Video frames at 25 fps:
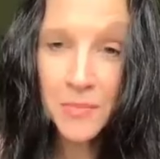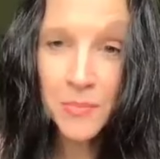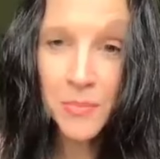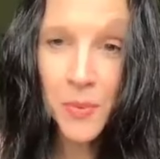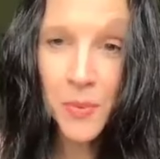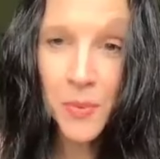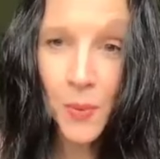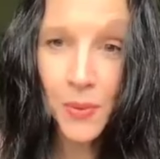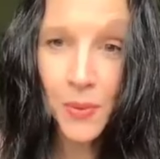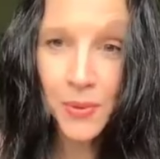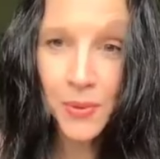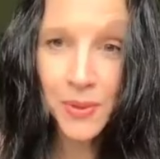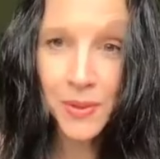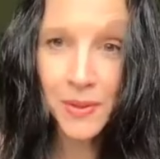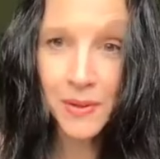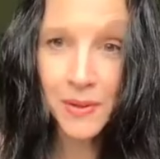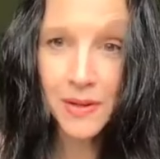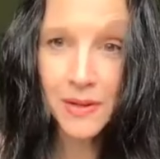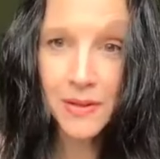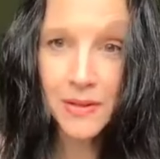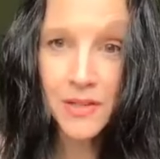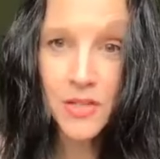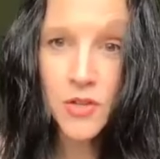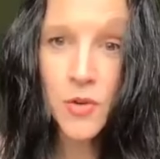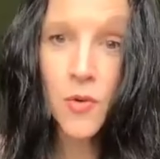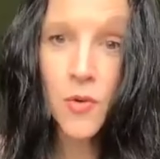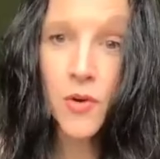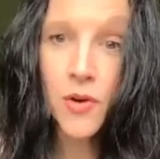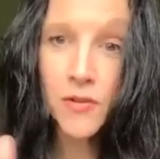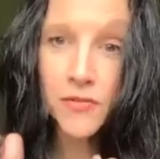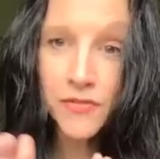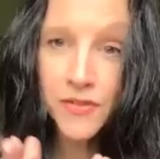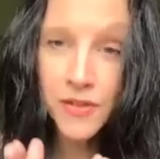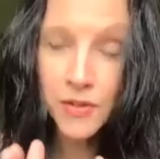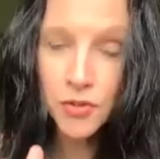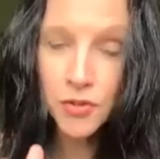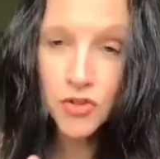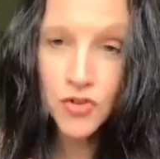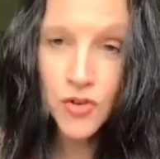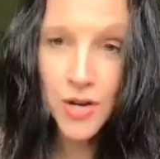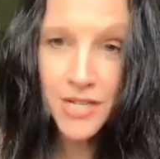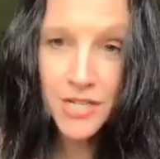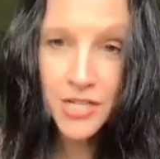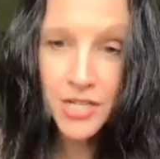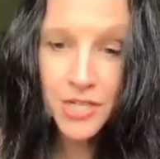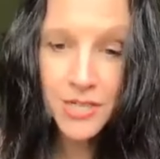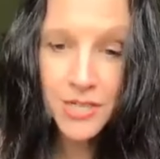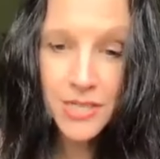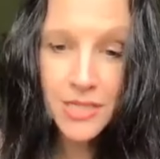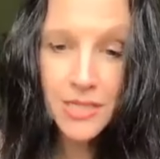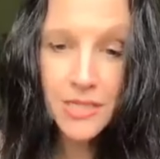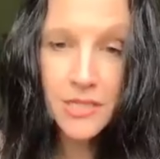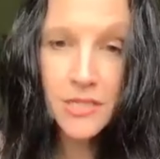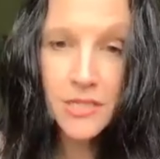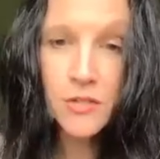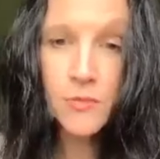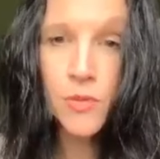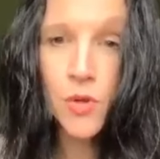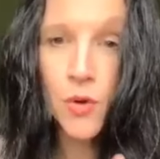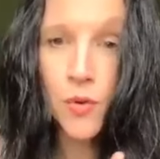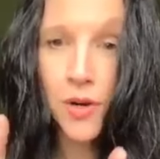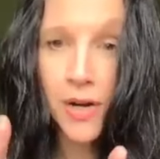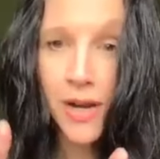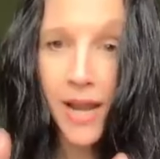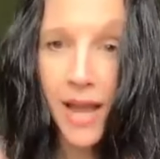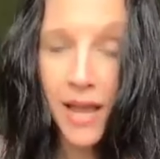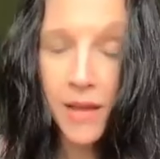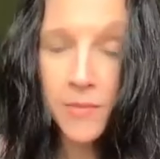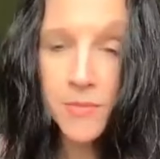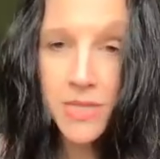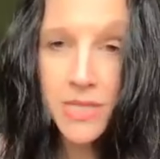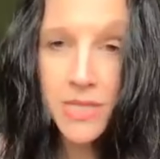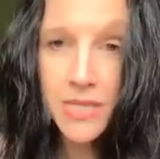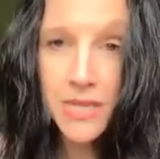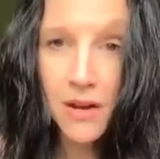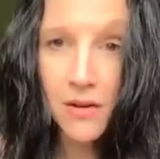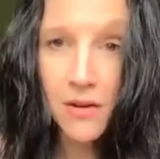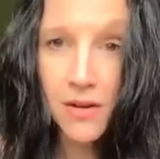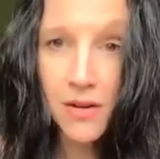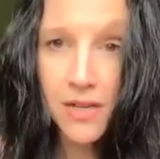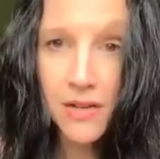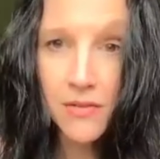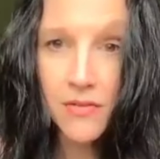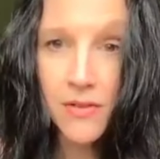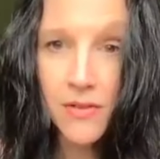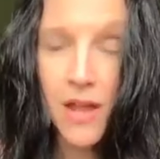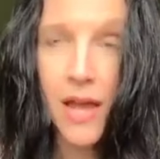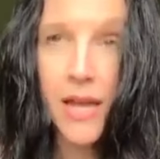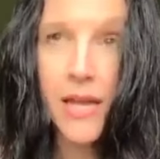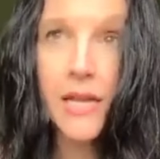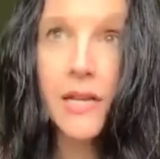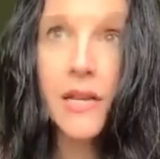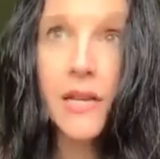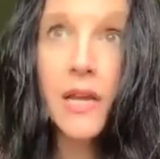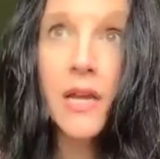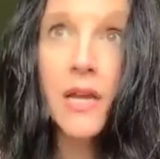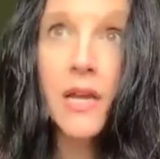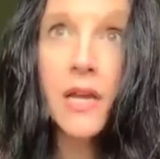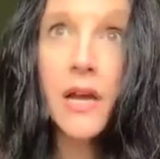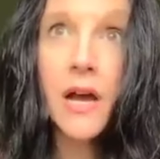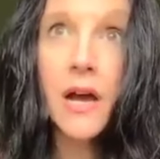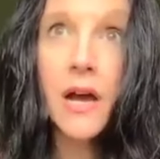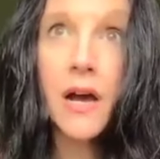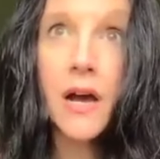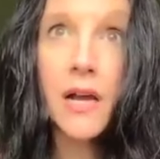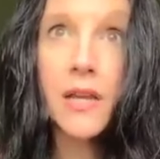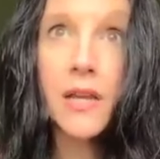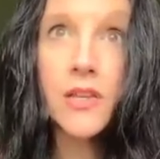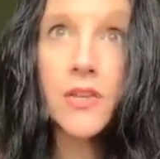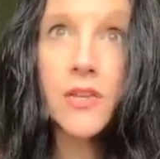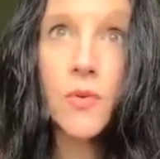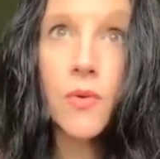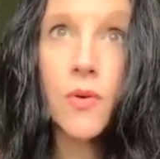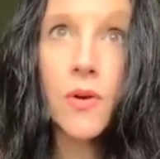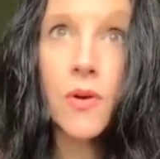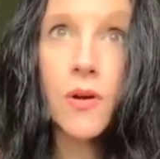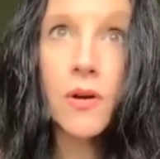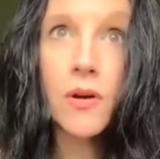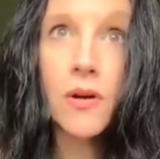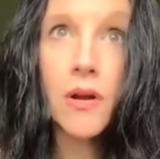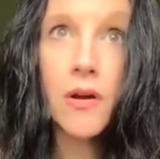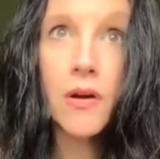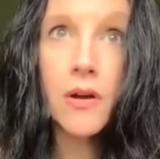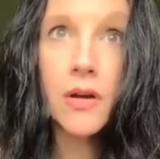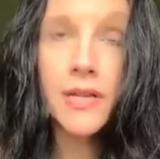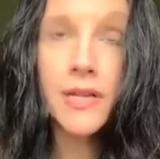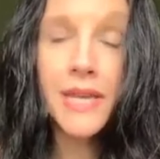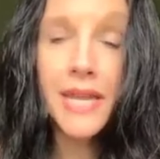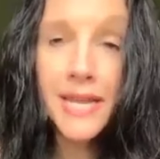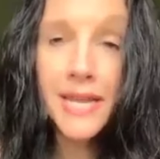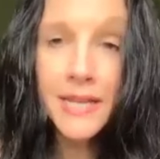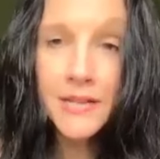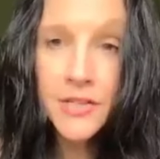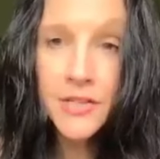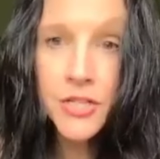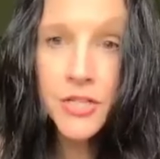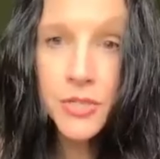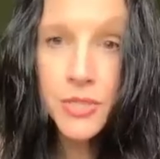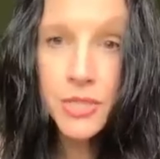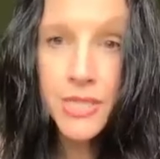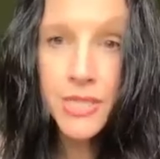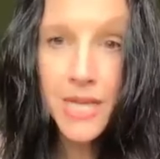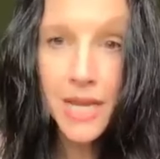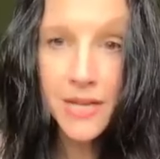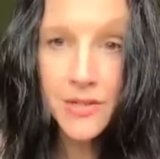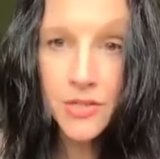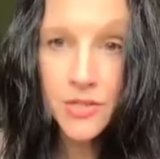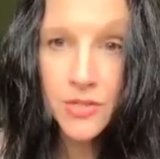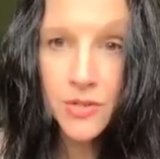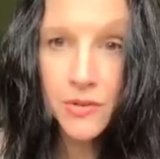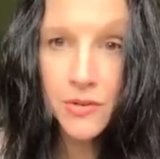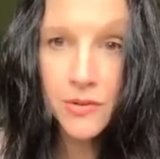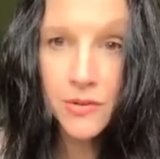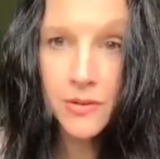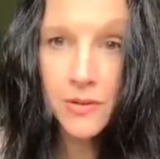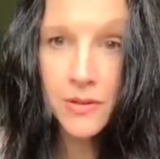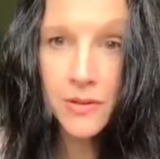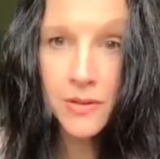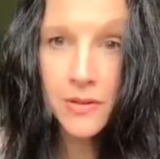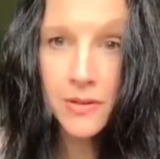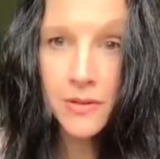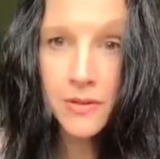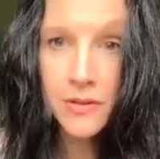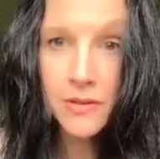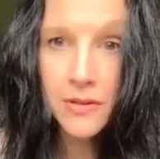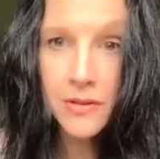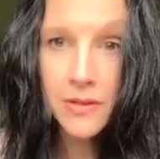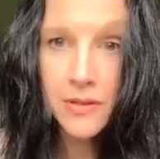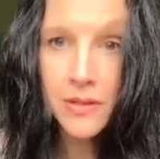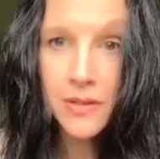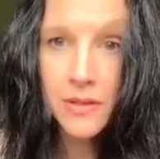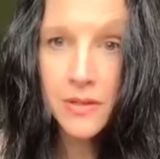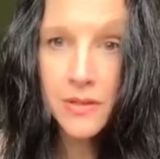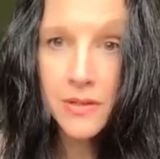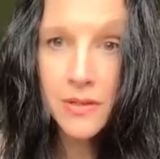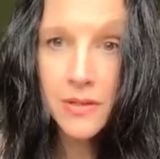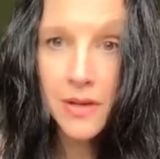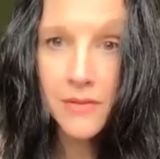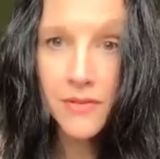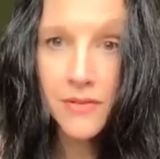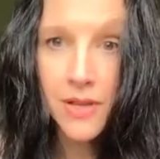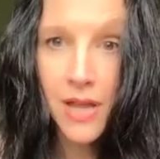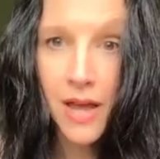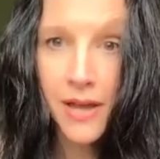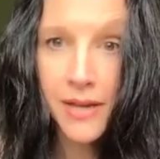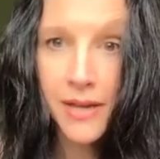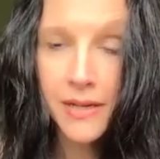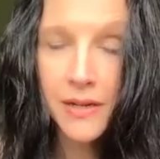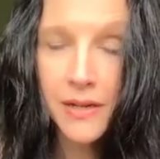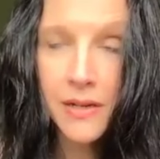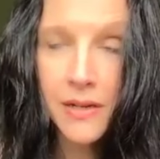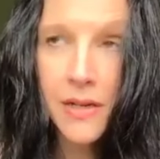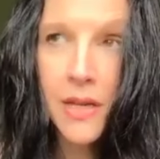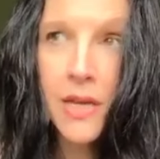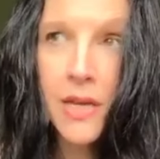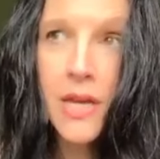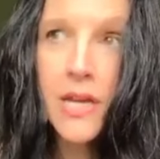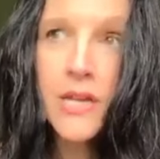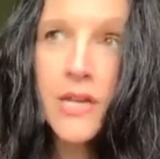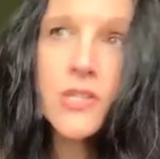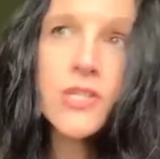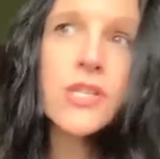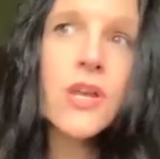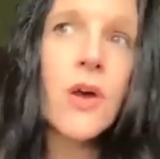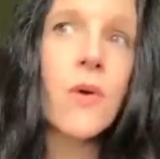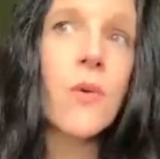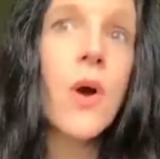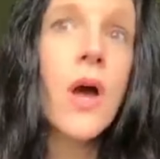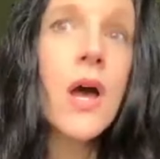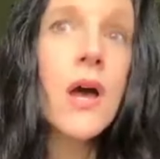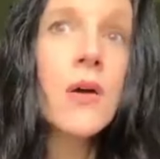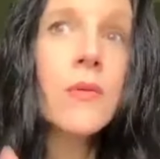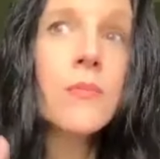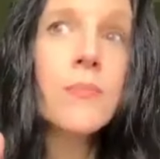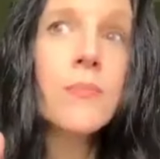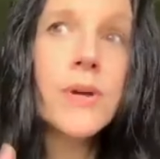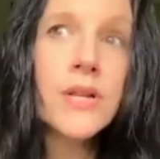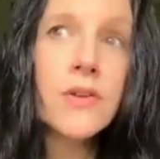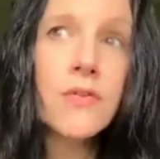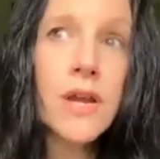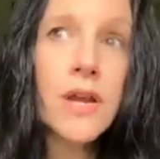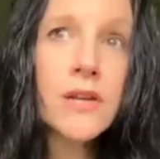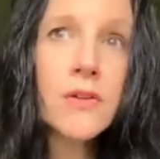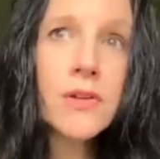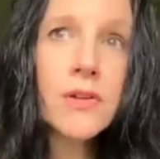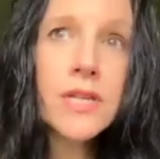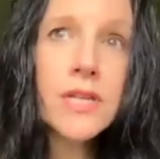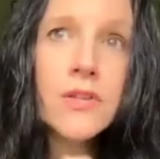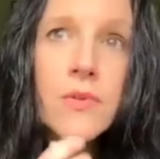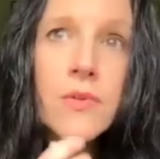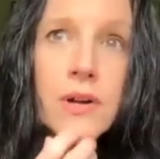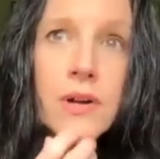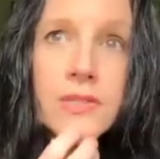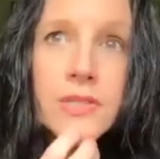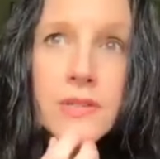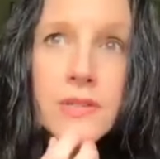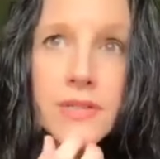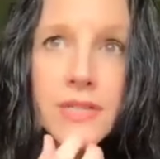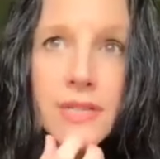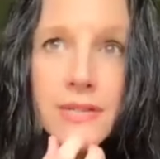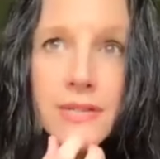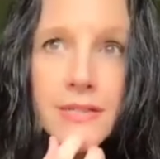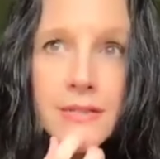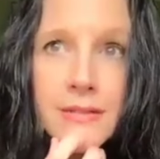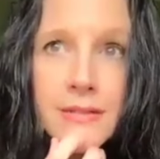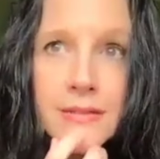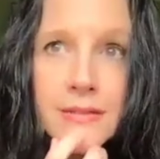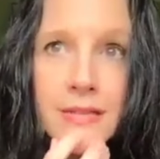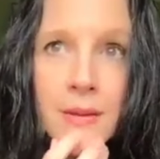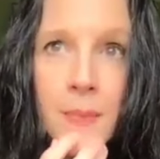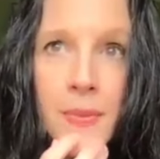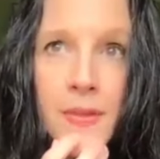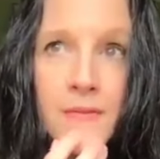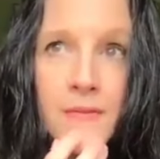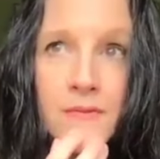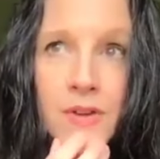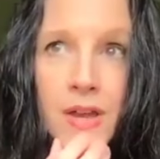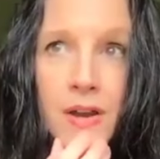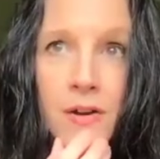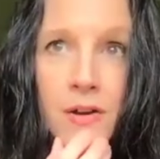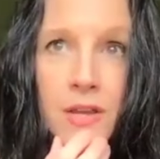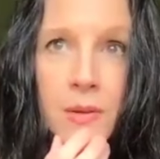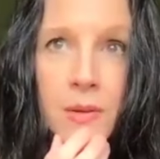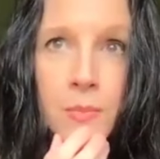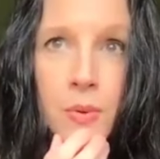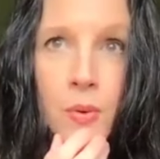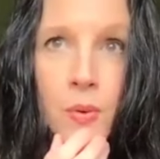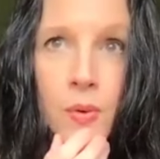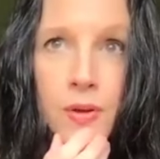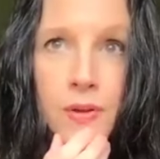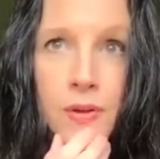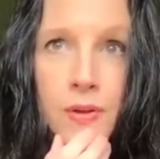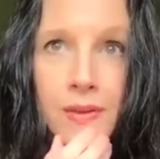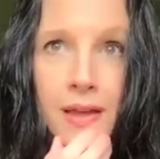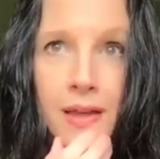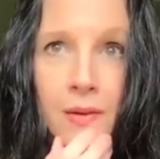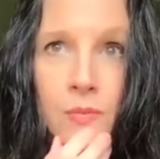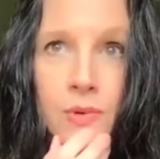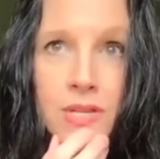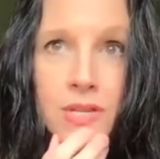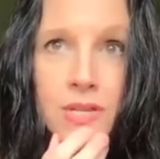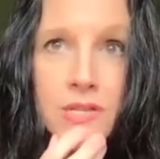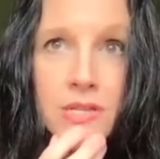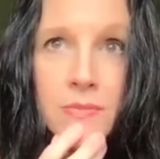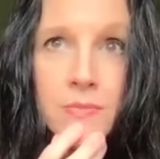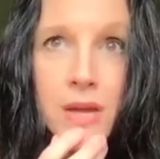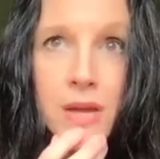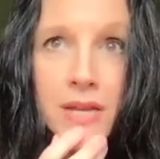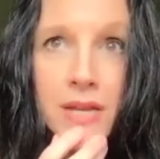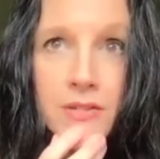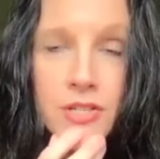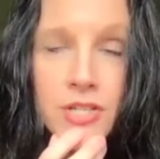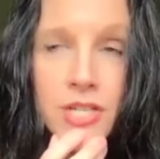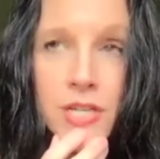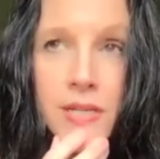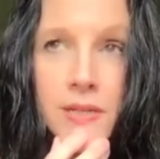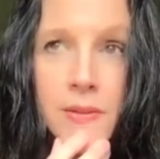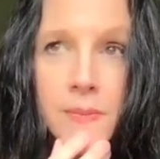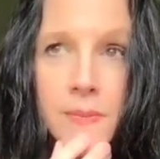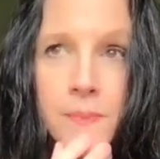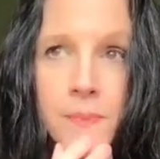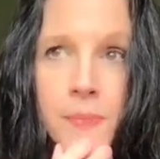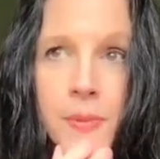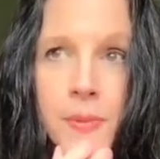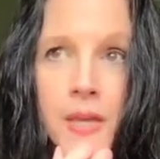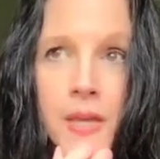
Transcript: important. You're a filtration system. You're an emissary of light. Uh, you're an intercessor of light. So, but Gregory, you also touched on something very important that we should mention.